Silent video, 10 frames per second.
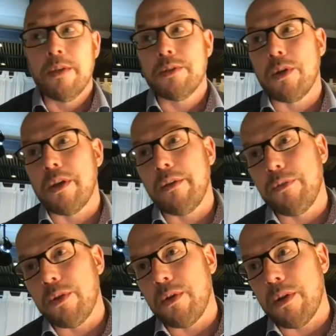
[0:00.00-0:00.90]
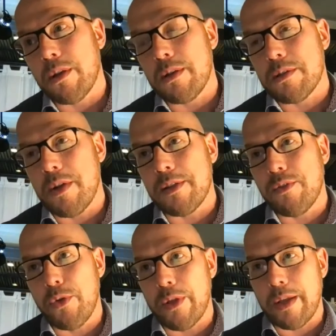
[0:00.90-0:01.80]
So if you
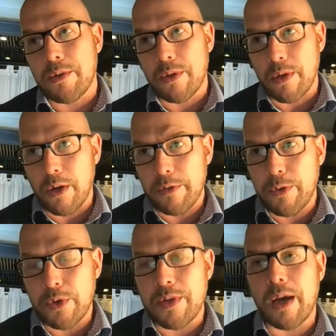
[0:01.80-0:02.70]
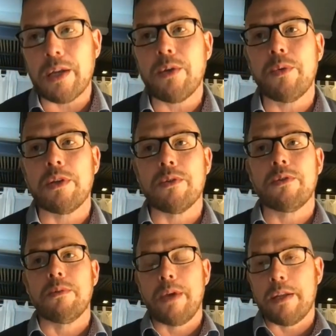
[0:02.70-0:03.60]
transfer that to the golf course, how did we use
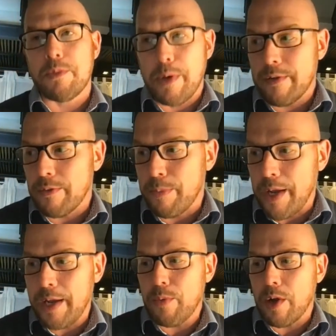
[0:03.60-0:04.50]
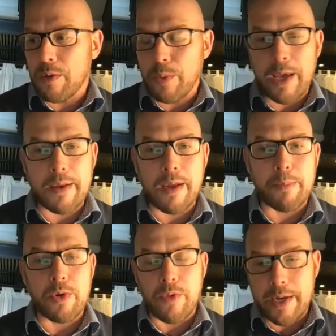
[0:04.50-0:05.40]
to manage pace of play? Well, we had a
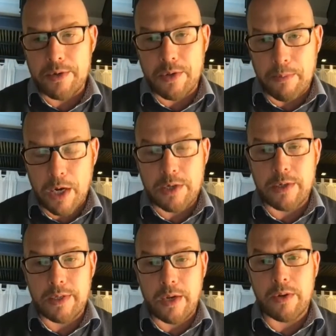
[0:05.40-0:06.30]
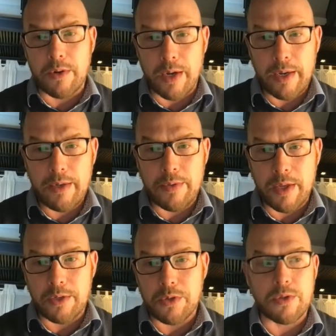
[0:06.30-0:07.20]
couple of rangers or marshals out, right,
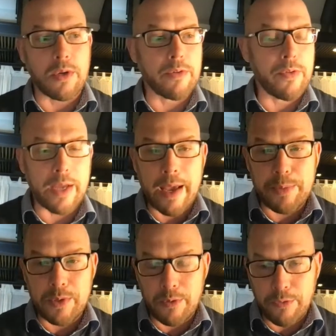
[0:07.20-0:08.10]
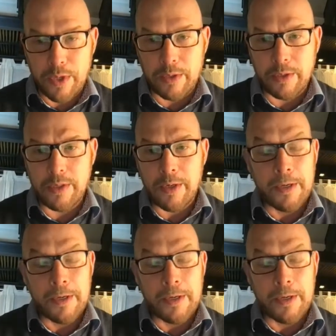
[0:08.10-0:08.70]
that used to look for gaps in the field.